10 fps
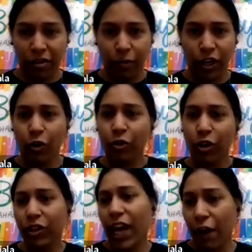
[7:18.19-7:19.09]
But now
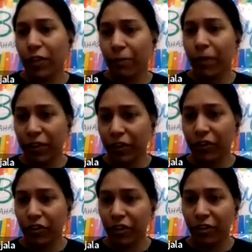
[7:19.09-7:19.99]
that they have some
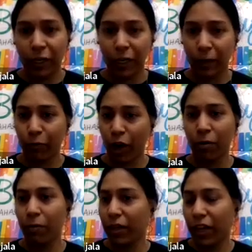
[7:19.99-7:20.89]
basics,
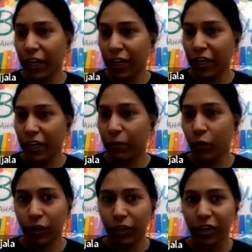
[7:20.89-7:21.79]
probably the NLTK
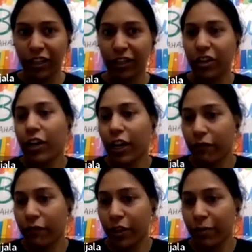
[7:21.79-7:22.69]
book is not
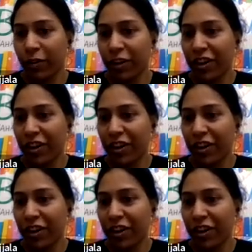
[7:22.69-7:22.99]
enough for them.